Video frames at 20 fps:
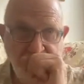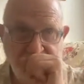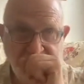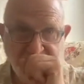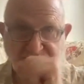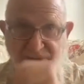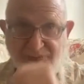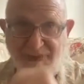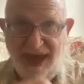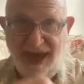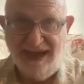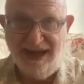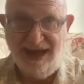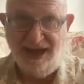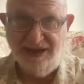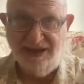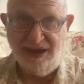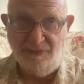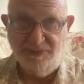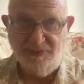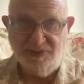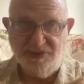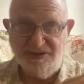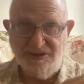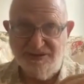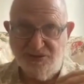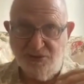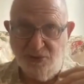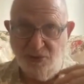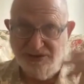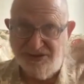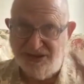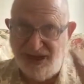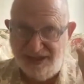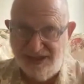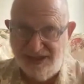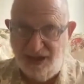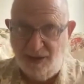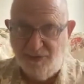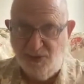It's about how it's
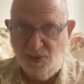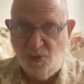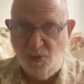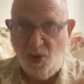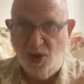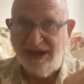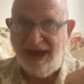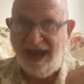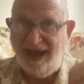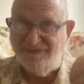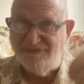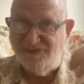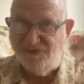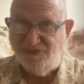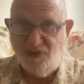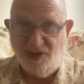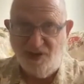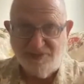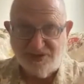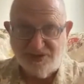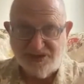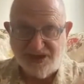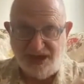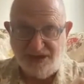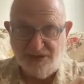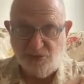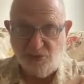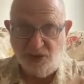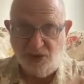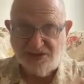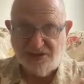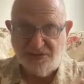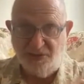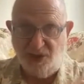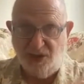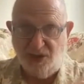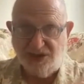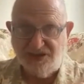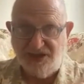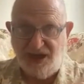not the upper 1/2 of 1% who runs
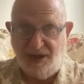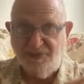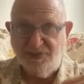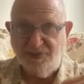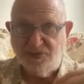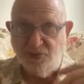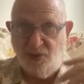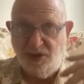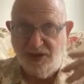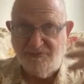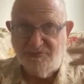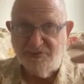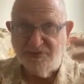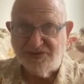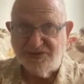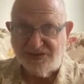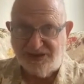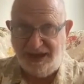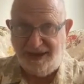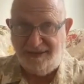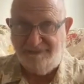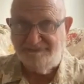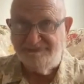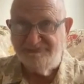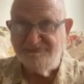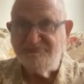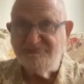America, it's the upper 20%.